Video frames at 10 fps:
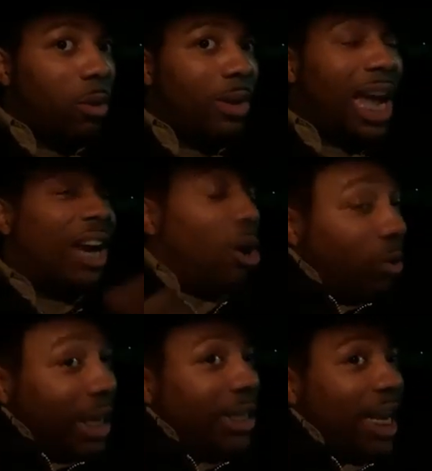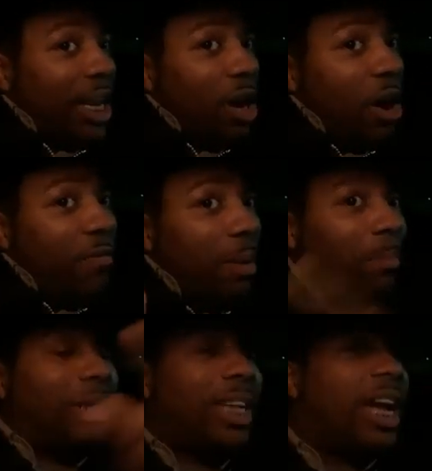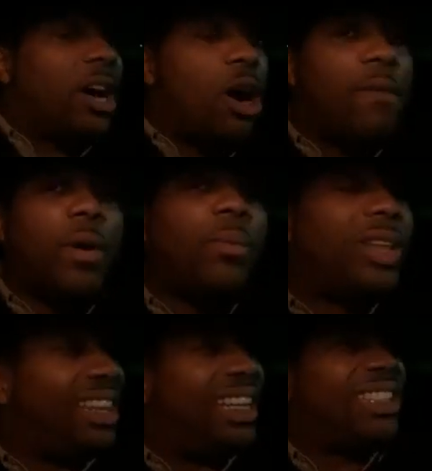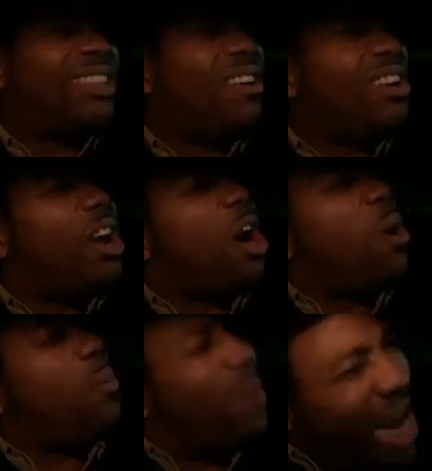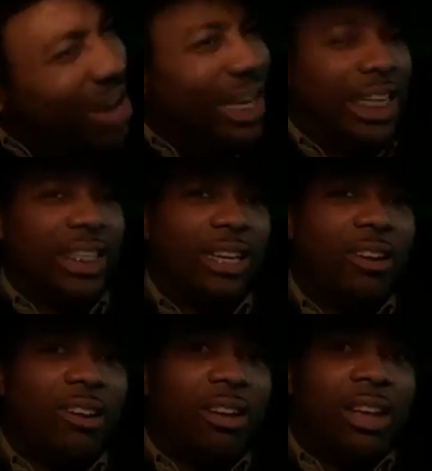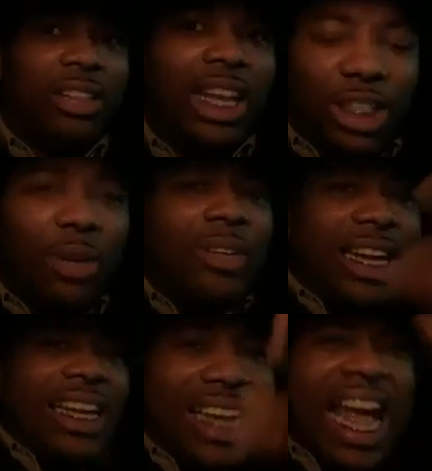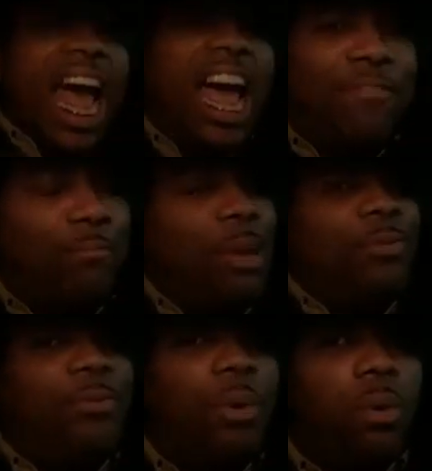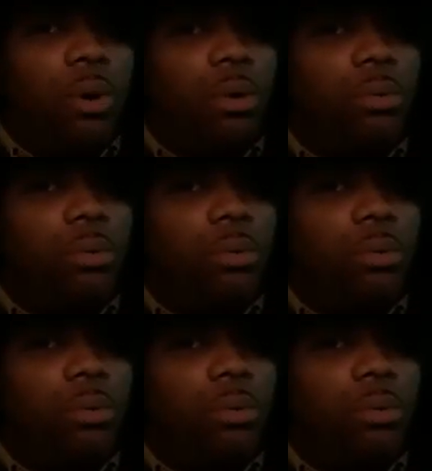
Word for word: Not only take over, but take over with a certain awareness that you didn't have before.